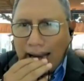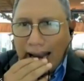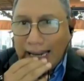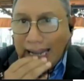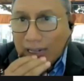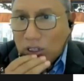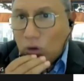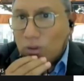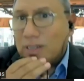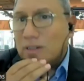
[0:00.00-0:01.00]

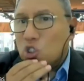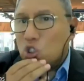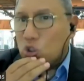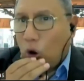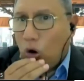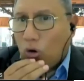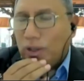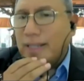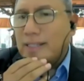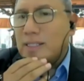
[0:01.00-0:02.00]
anecdotal
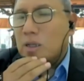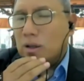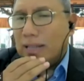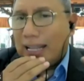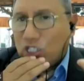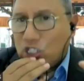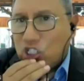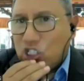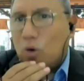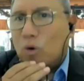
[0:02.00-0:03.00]
stories that
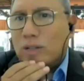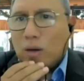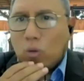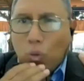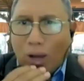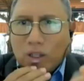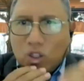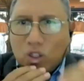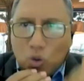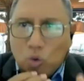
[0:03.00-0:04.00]
show that what
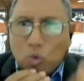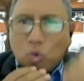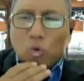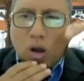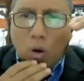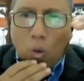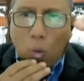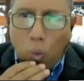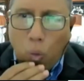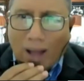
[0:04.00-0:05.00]
you
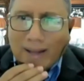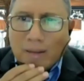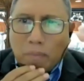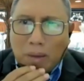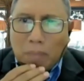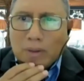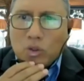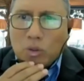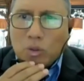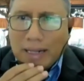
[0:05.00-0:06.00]
want
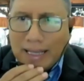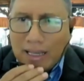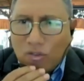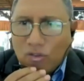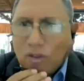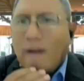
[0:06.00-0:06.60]
people to believe